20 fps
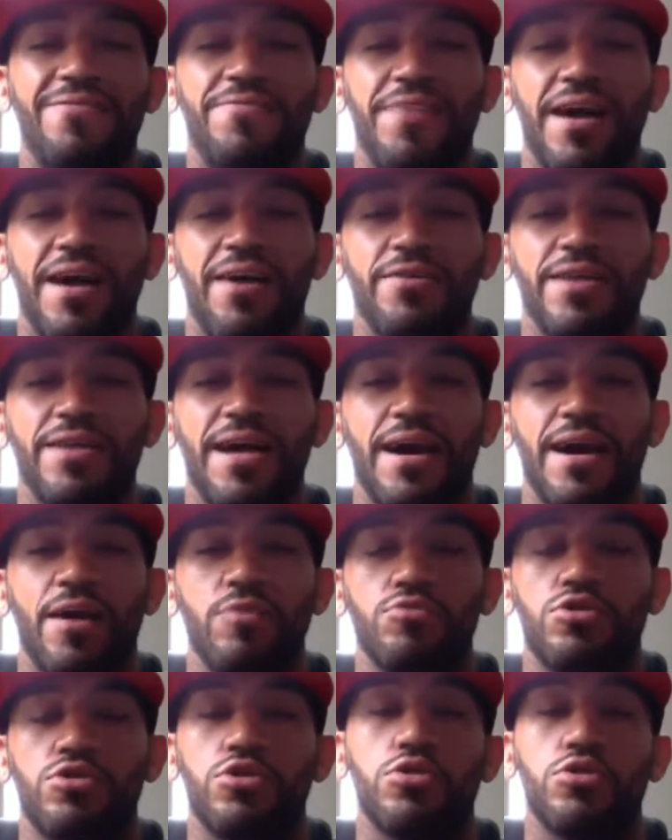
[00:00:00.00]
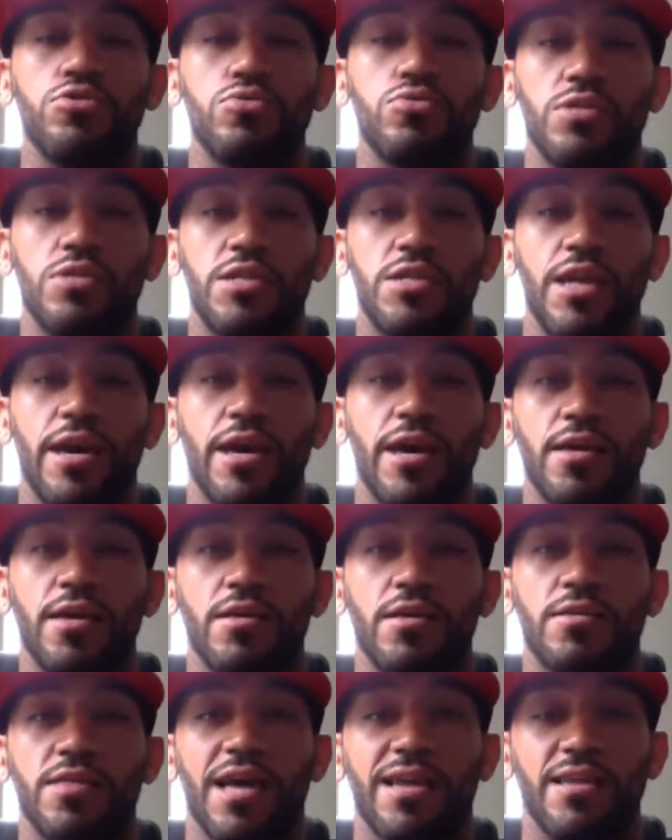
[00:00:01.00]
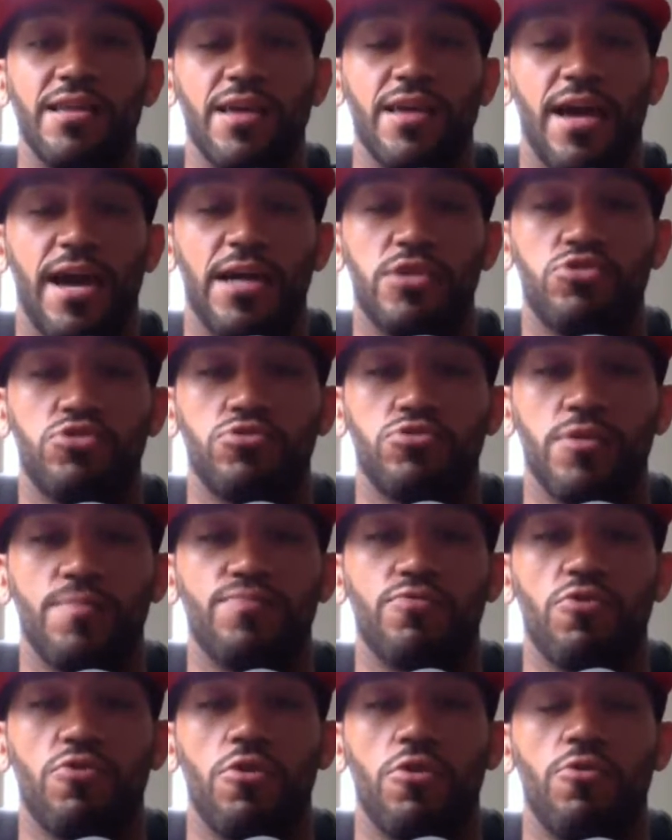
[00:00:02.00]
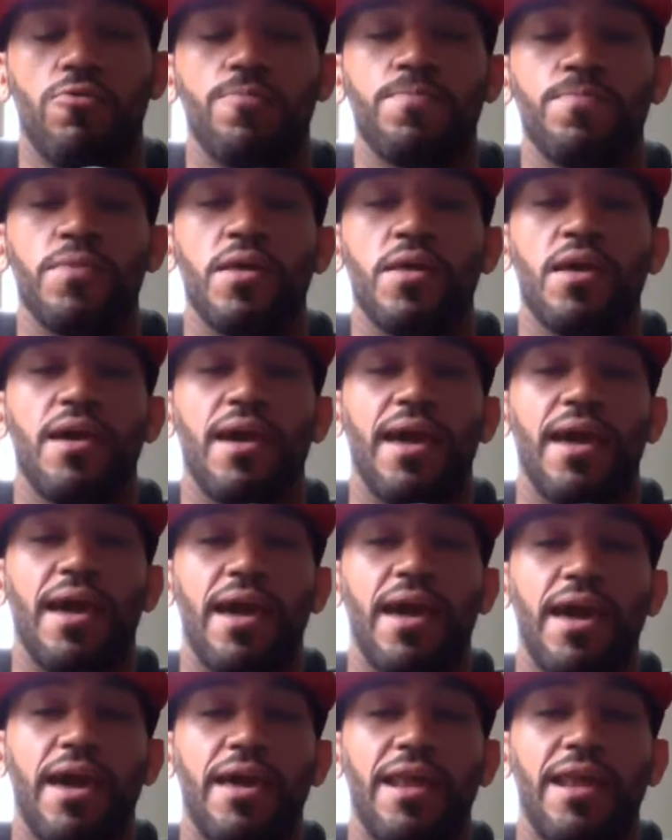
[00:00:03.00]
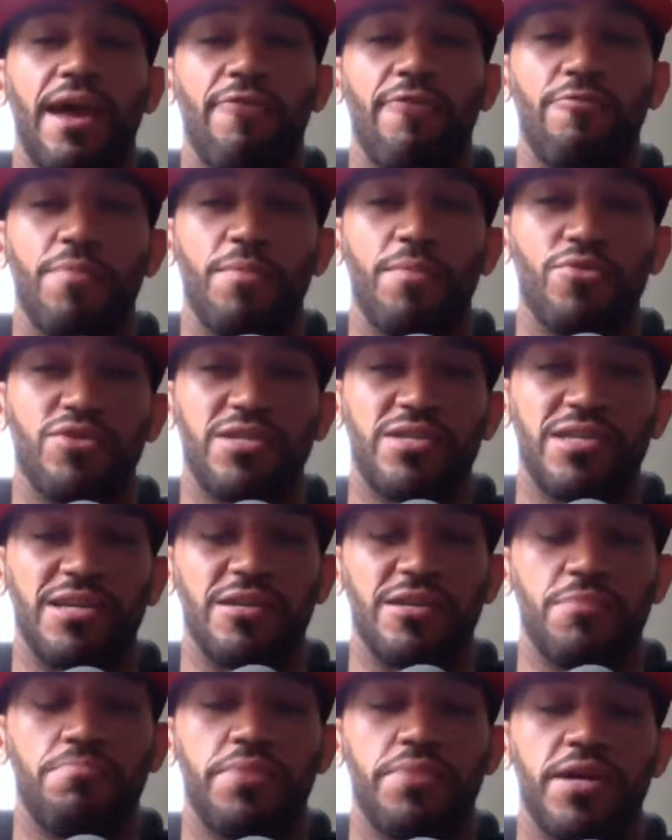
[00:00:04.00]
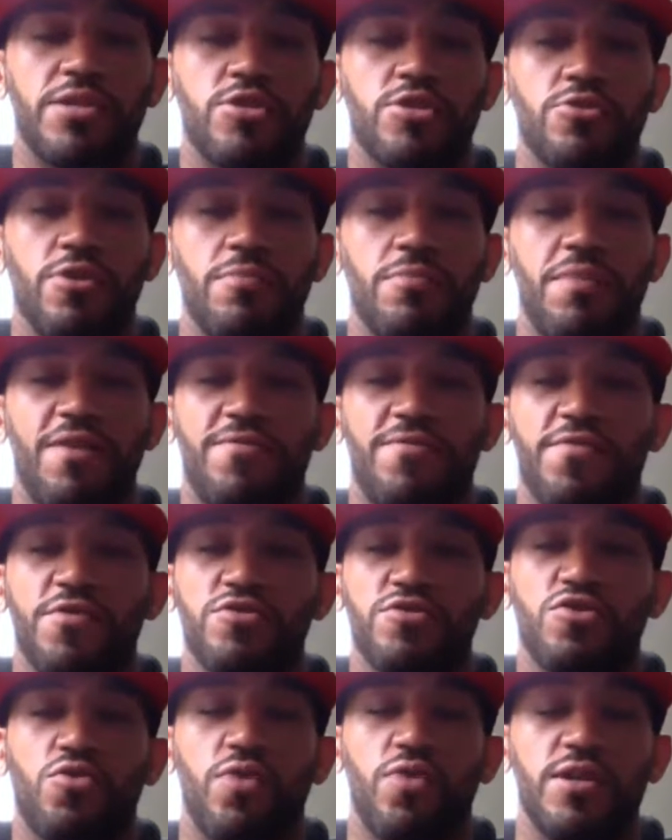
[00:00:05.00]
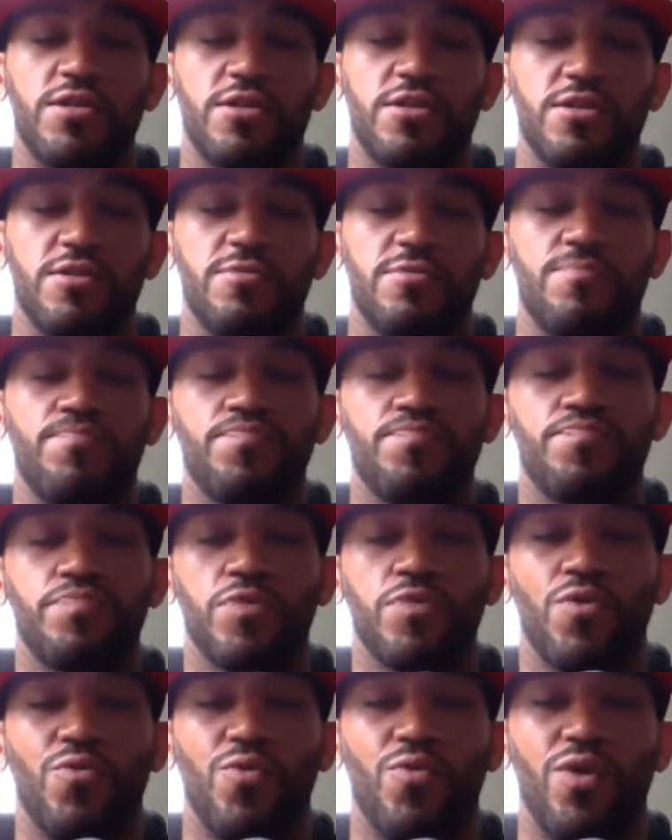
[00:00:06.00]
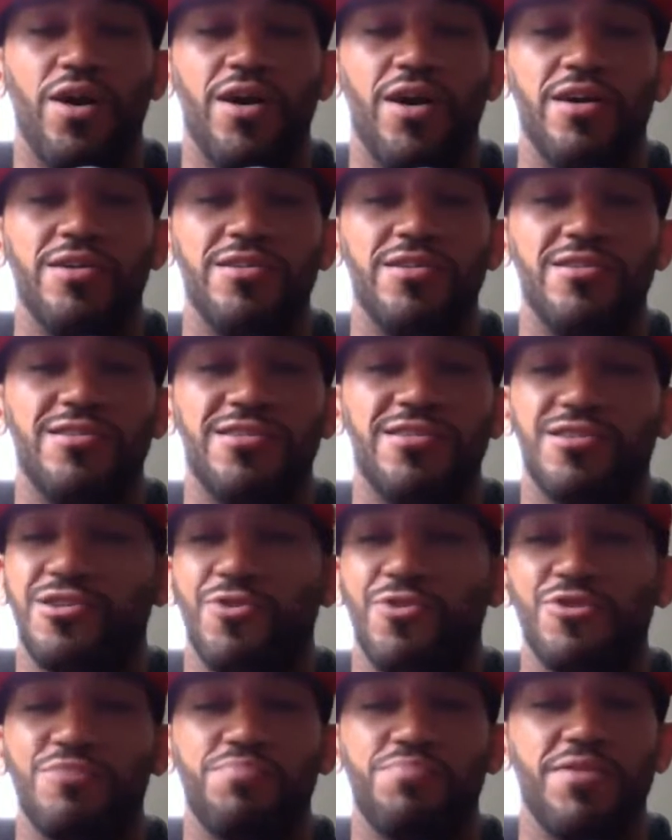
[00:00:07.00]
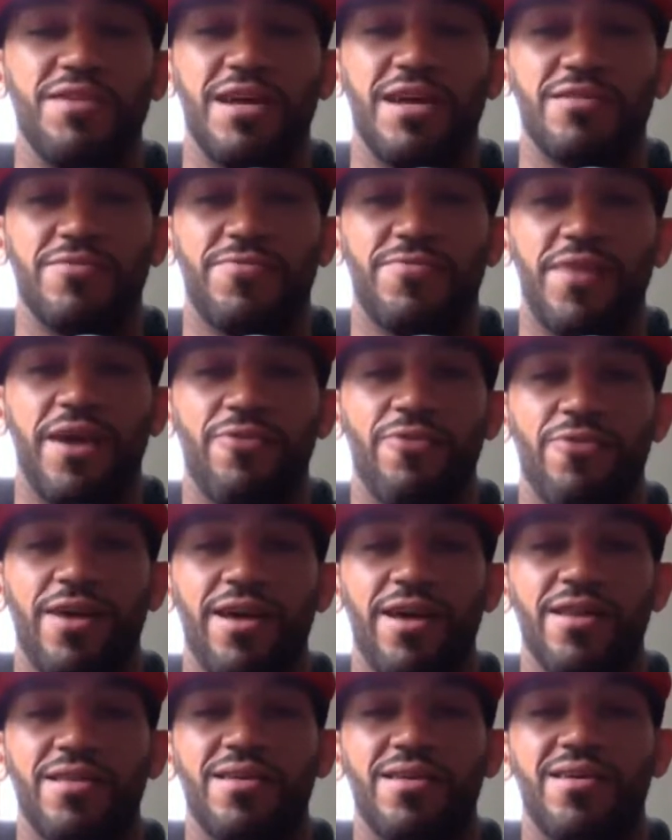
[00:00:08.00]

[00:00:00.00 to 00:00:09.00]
found out Tuesday that he had strep throat, and I remember seeing the picture. And my first question was, "So he's pulling out the fight, right?"